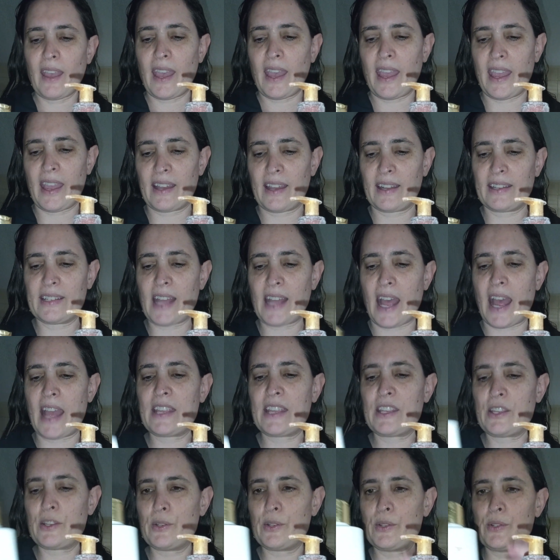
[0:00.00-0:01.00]
and I
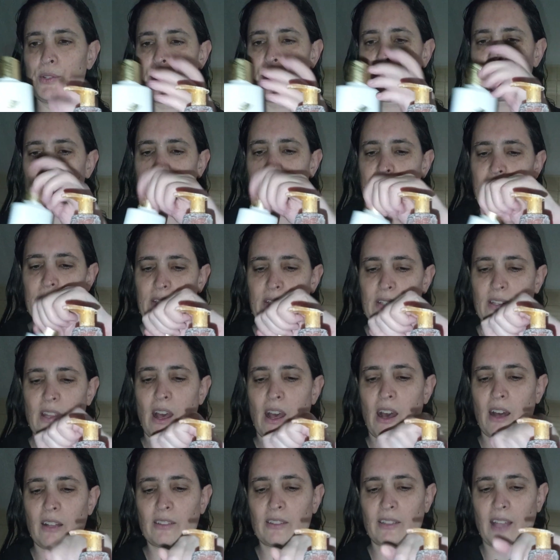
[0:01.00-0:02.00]
used
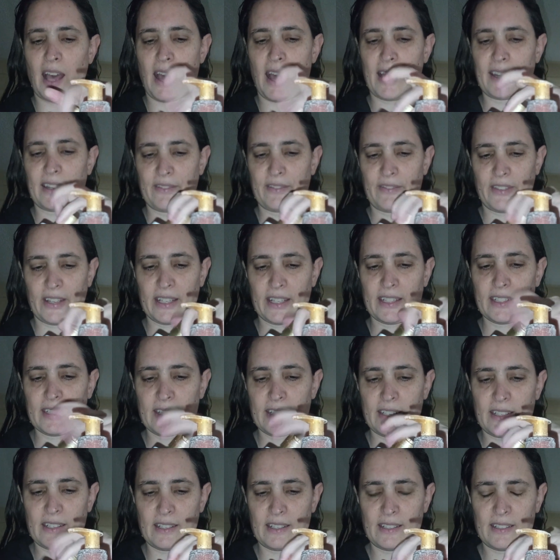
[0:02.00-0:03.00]
a lot of
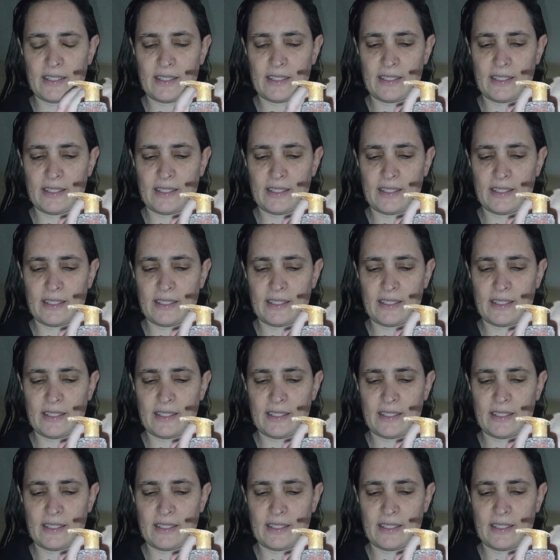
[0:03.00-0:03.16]
it.